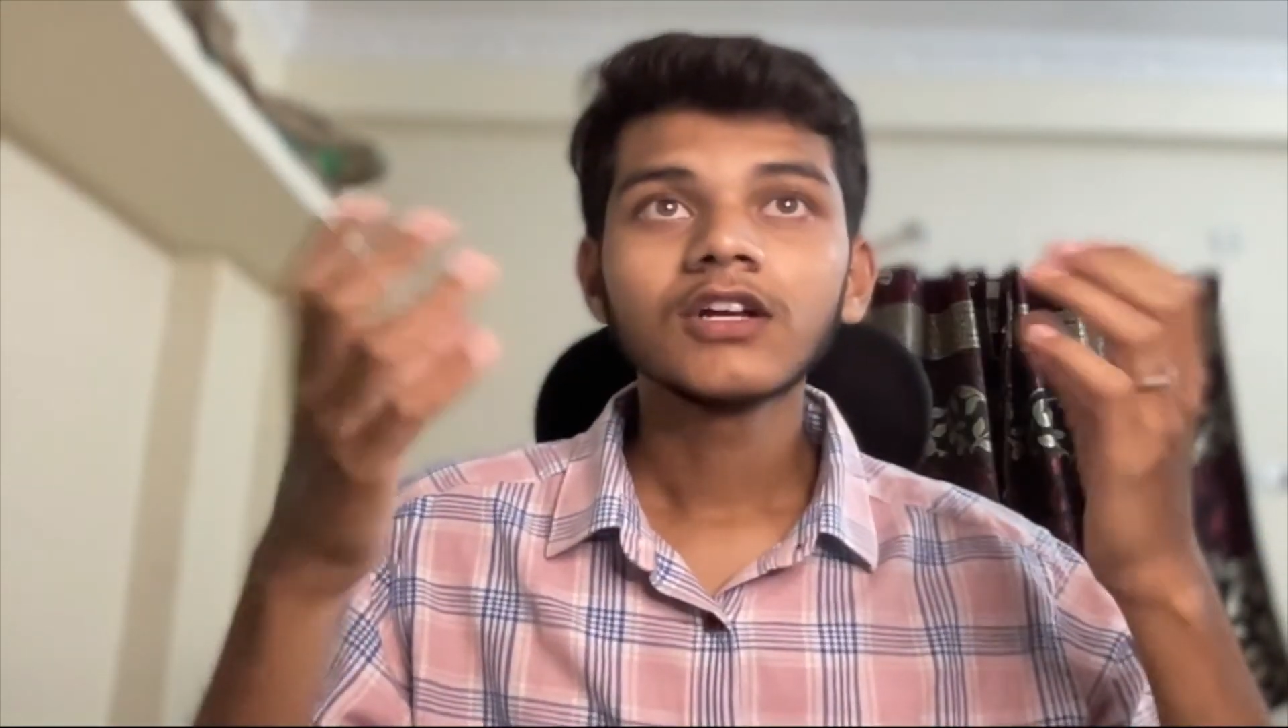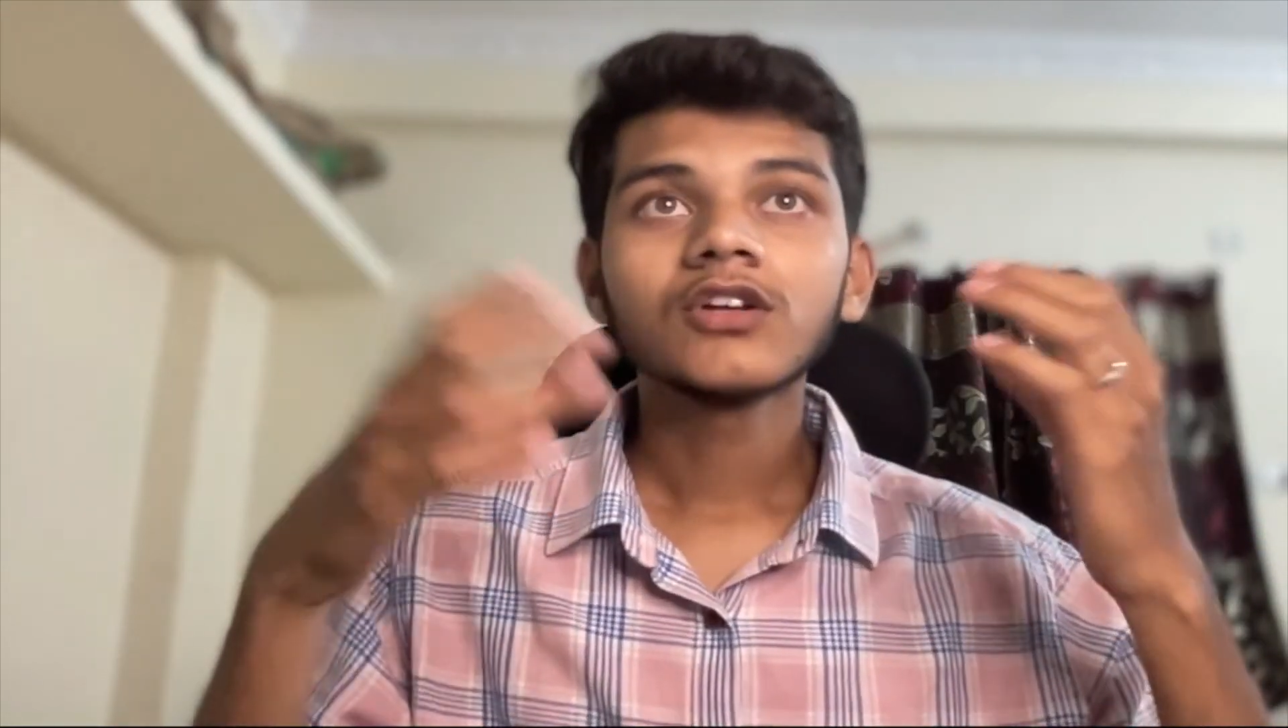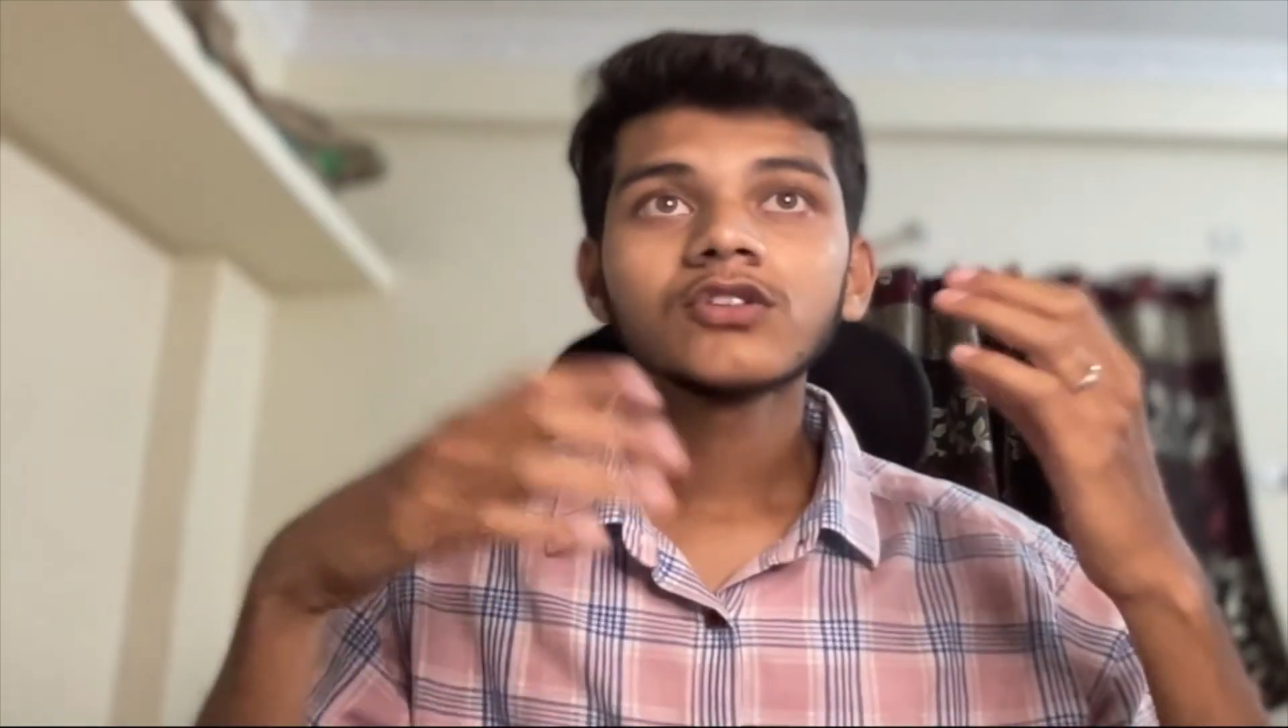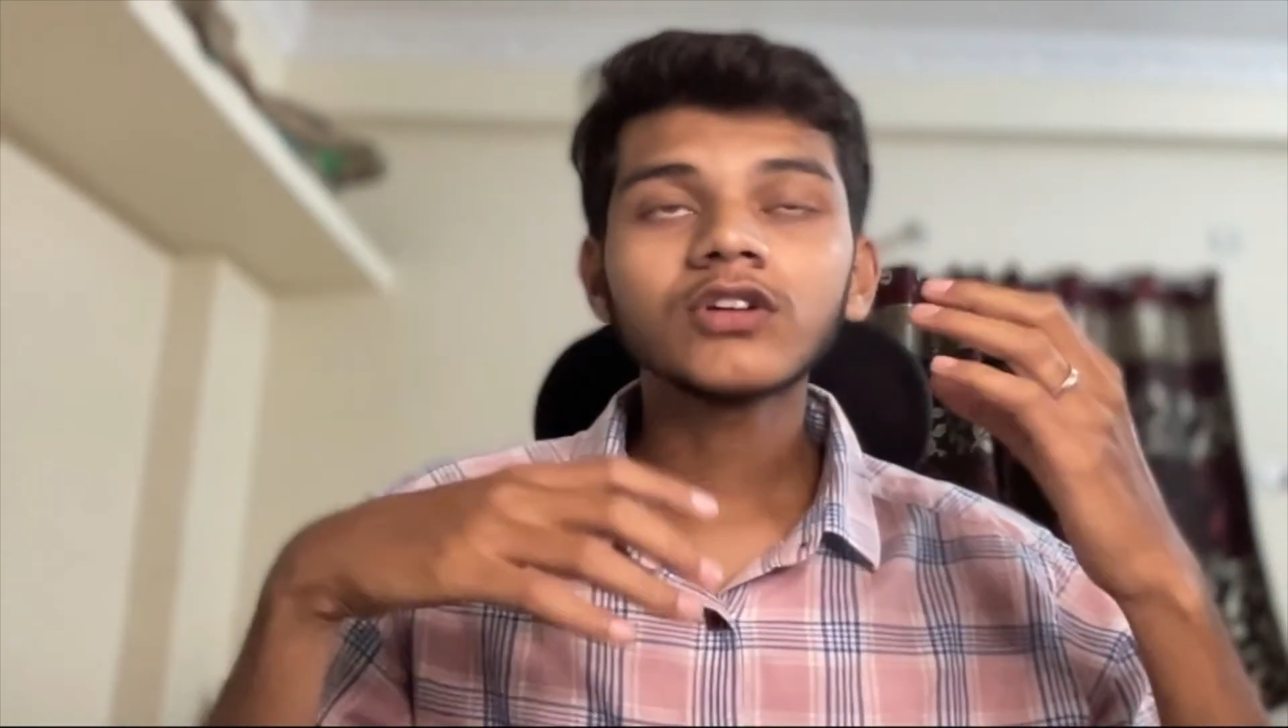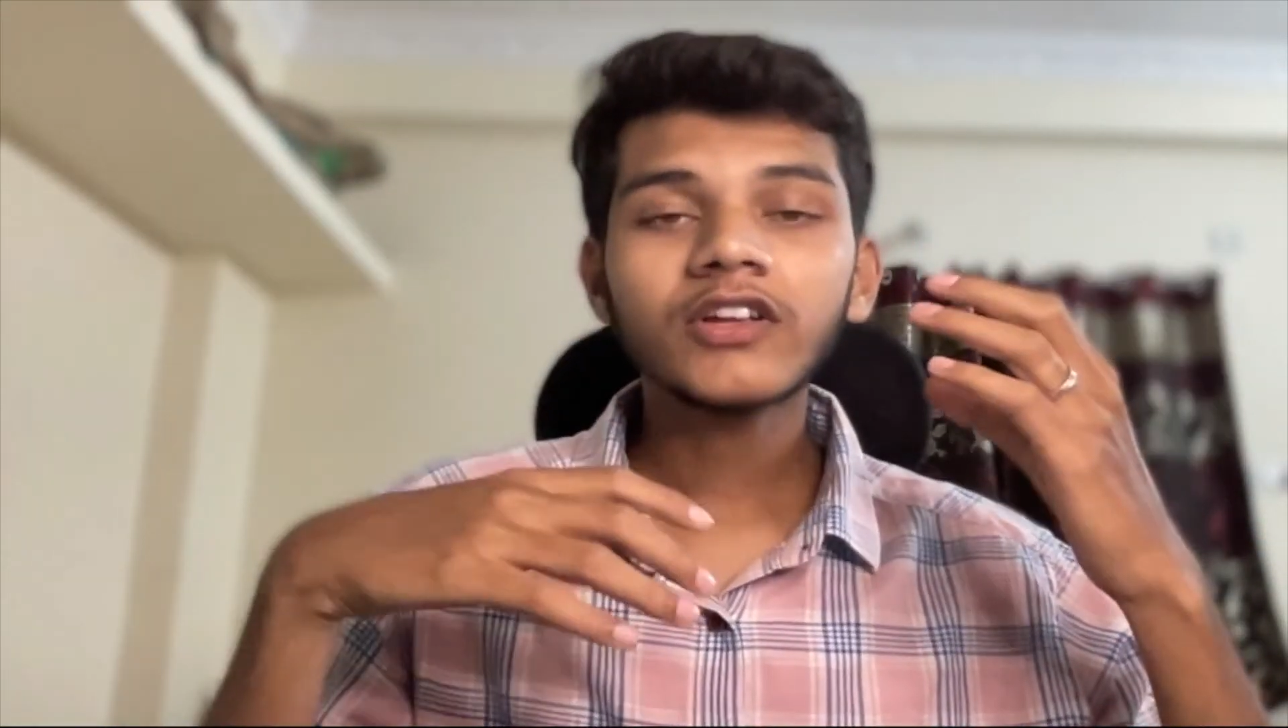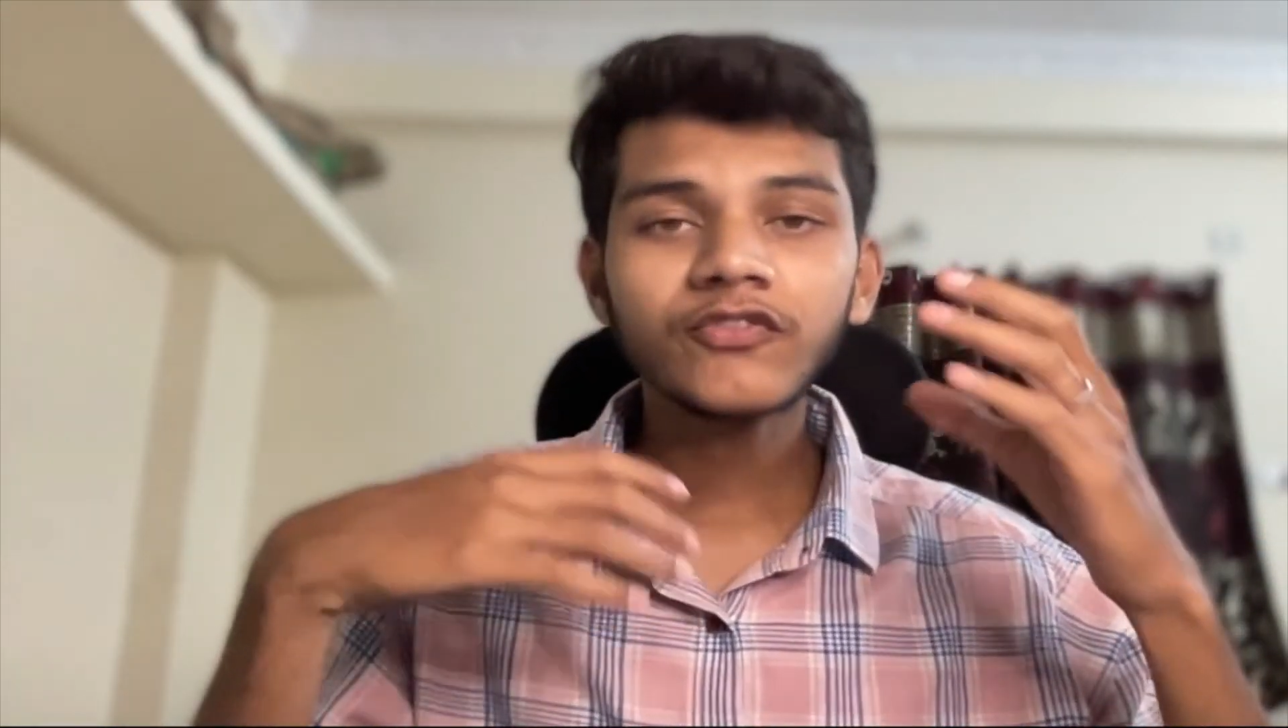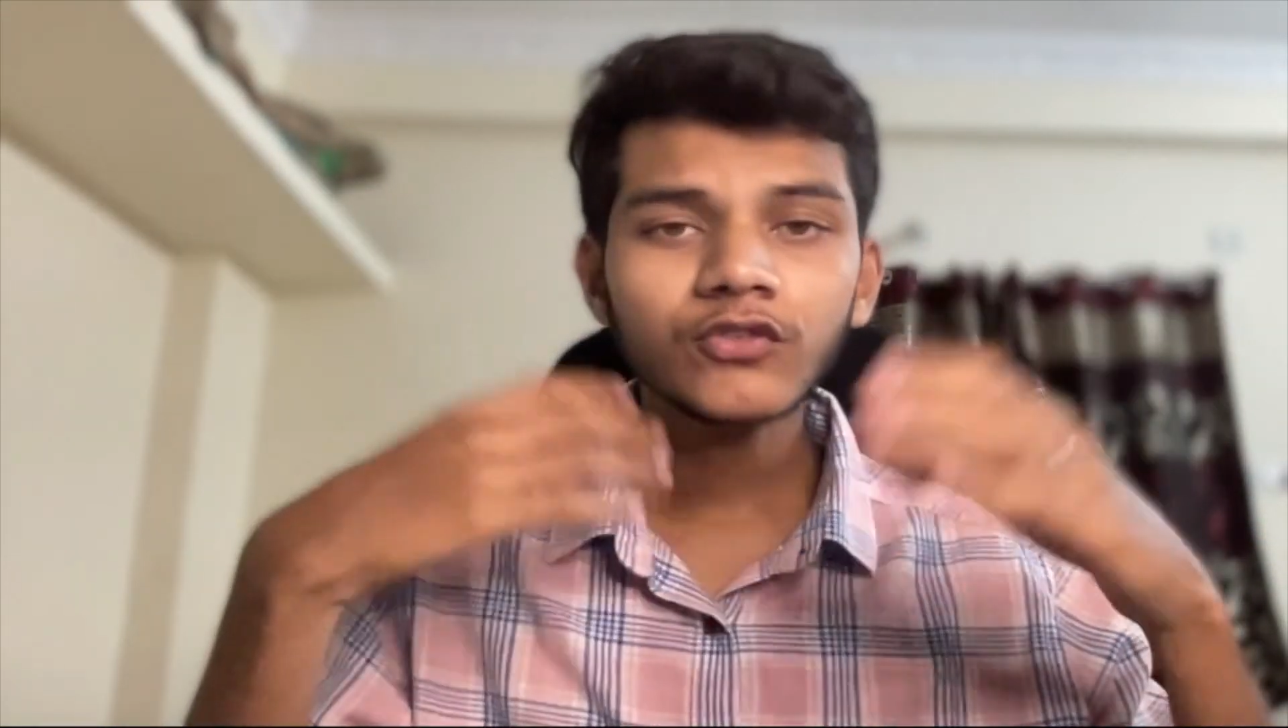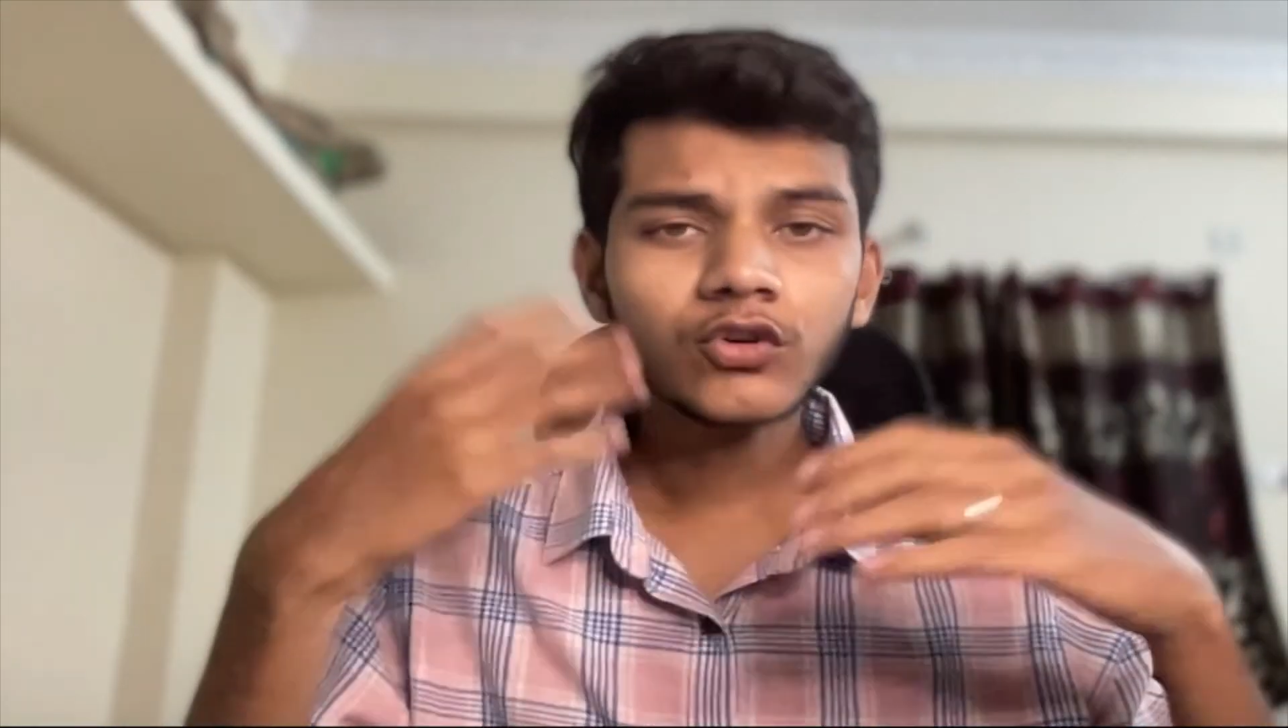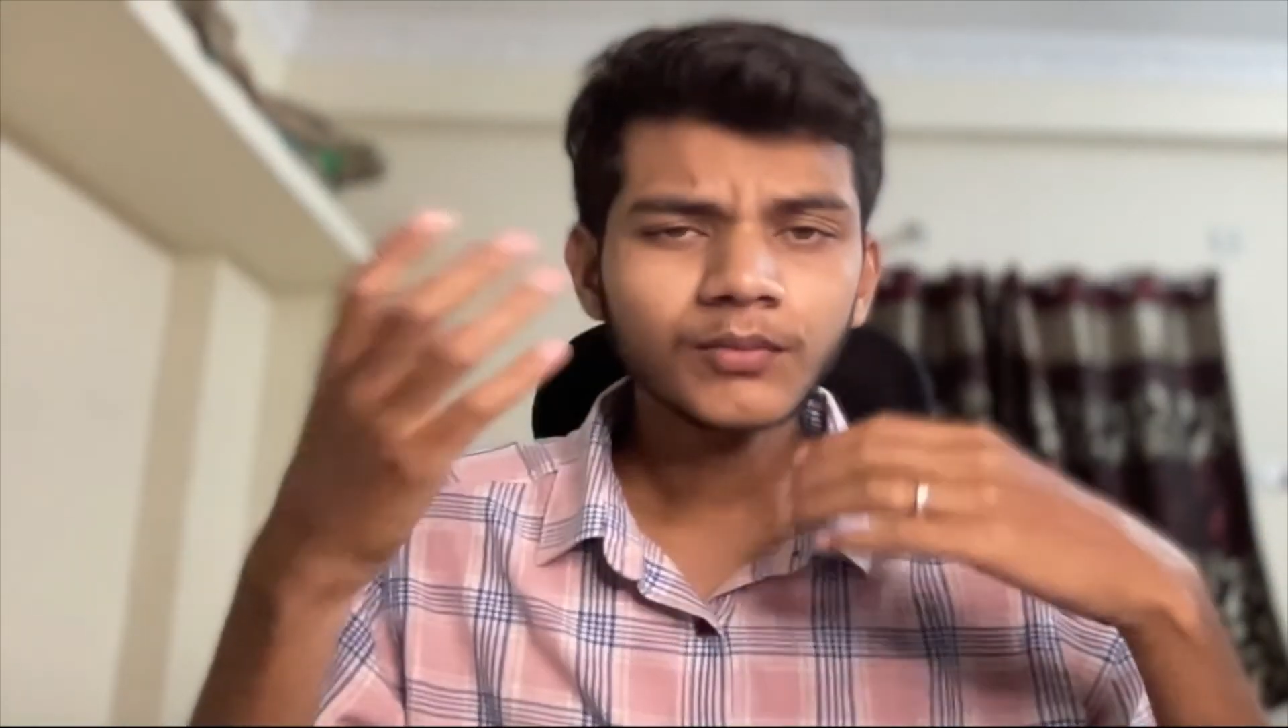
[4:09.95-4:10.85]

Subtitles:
So if you